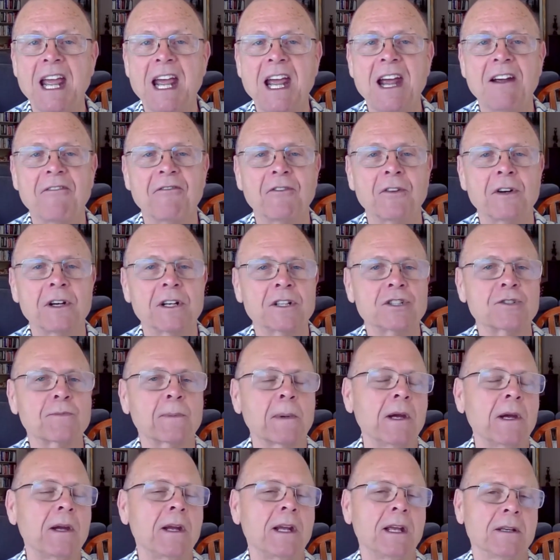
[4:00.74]
ever
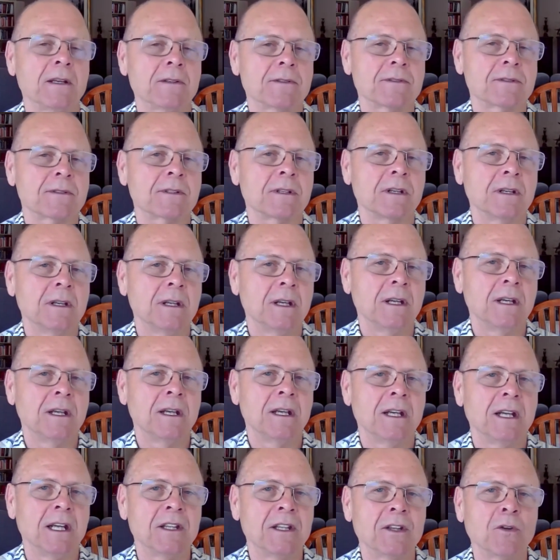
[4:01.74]
experienced
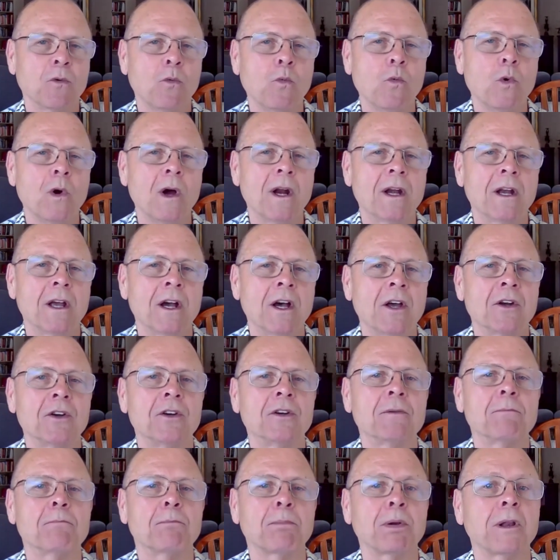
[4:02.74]
in the one
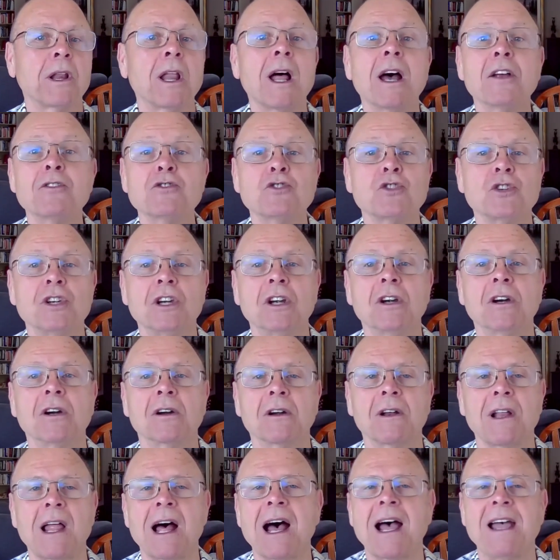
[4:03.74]
hundred plus
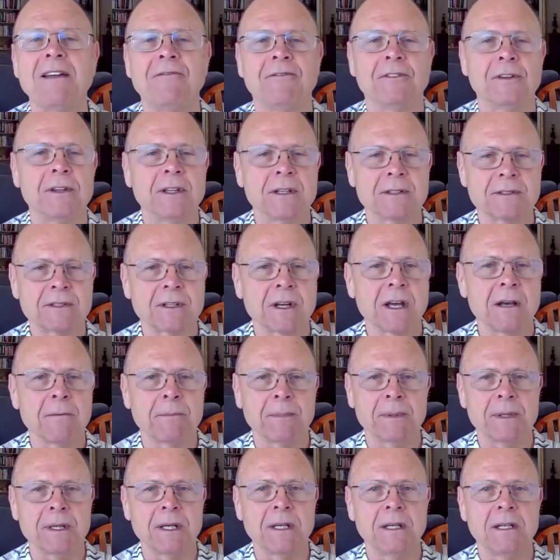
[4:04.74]
year life of this
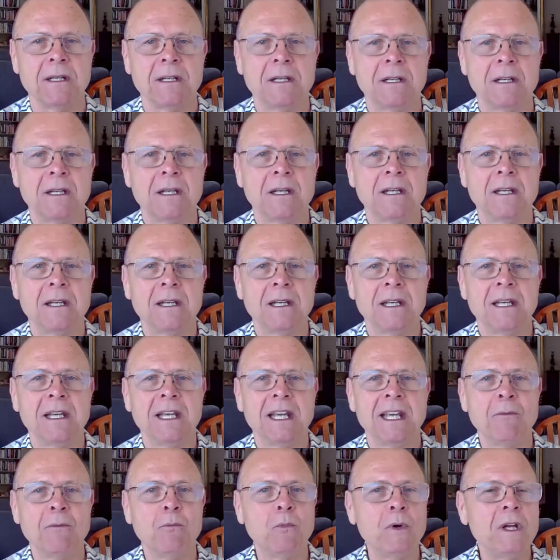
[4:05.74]
company.
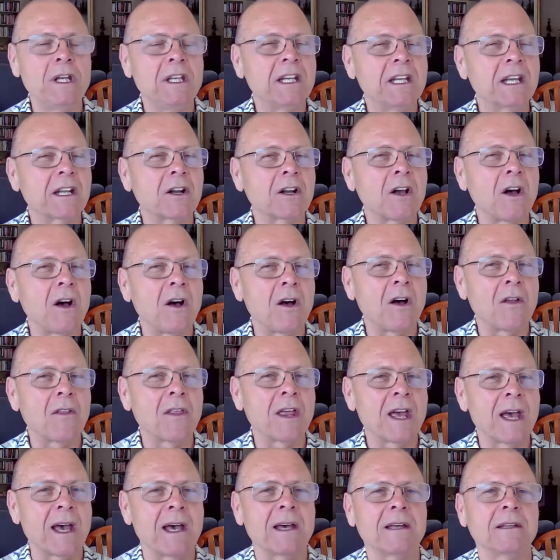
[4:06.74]
And we did all
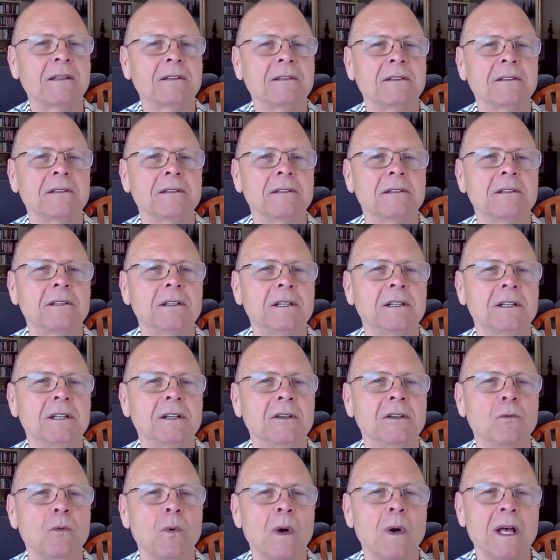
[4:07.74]
that
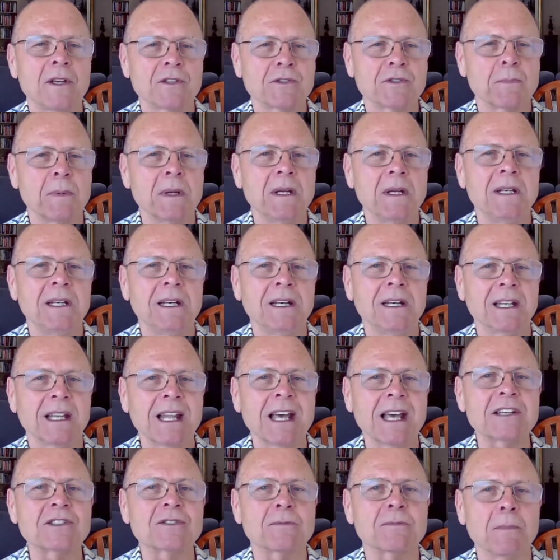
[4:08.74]
while spending
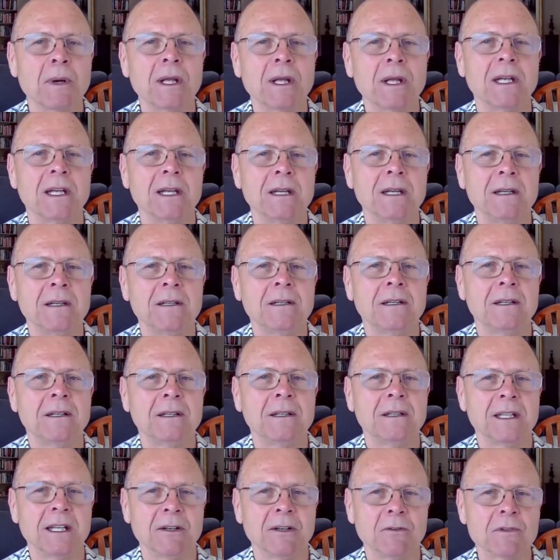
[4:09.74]
less money
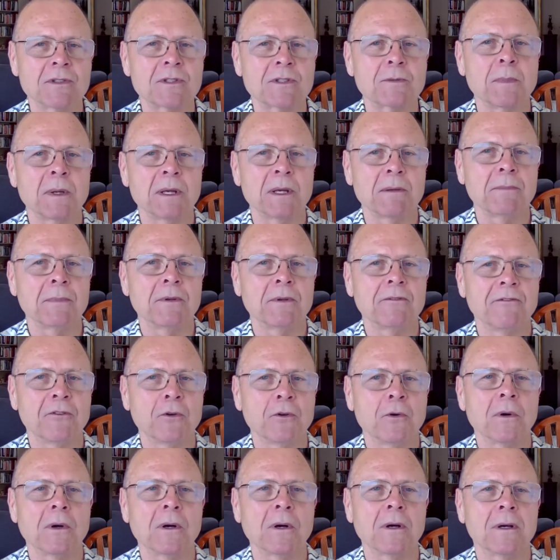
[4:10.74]
than was spent
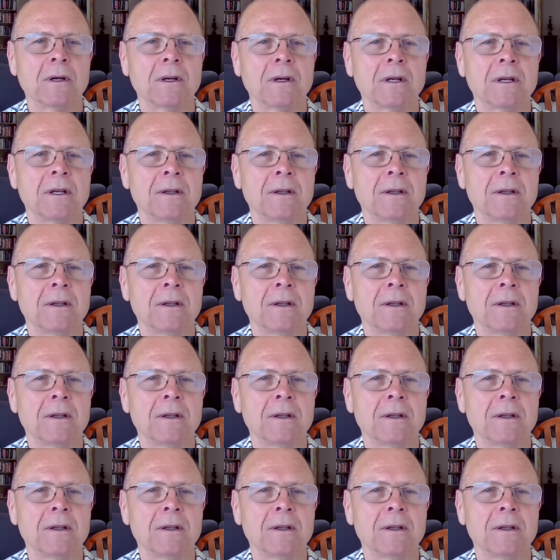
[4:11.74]
before.